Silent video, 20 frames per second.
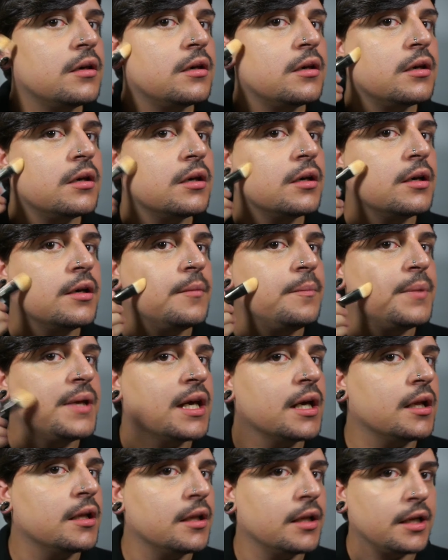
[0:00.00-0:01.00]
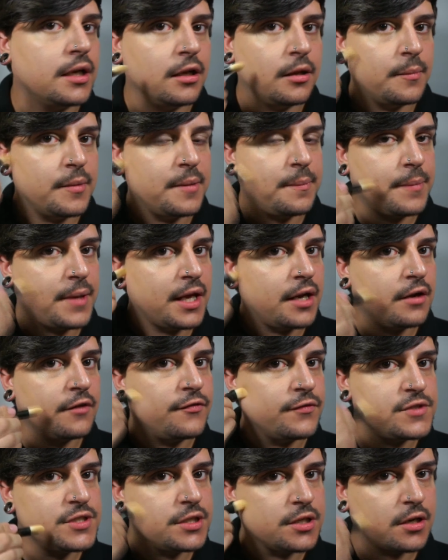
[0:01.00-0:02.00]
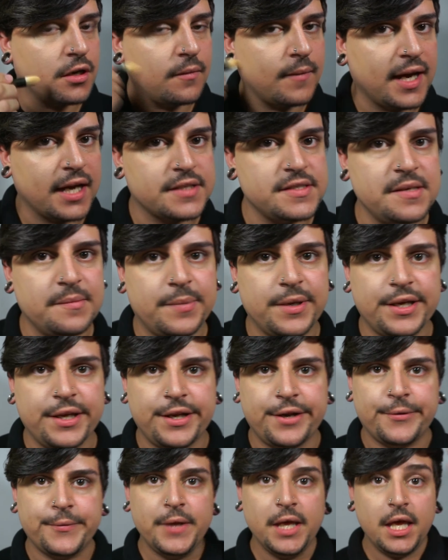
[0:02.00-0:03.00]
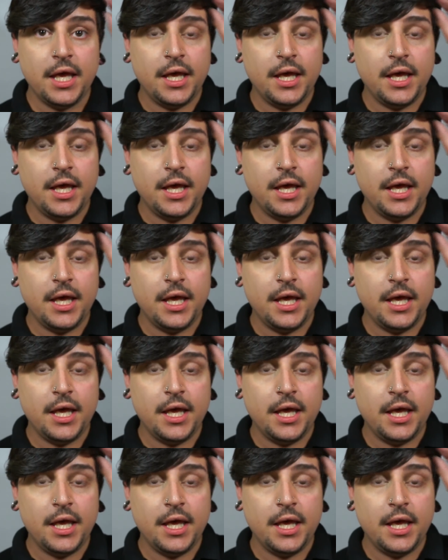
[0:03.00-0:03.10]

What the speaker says: Could be a little bit better to correct it, but you know,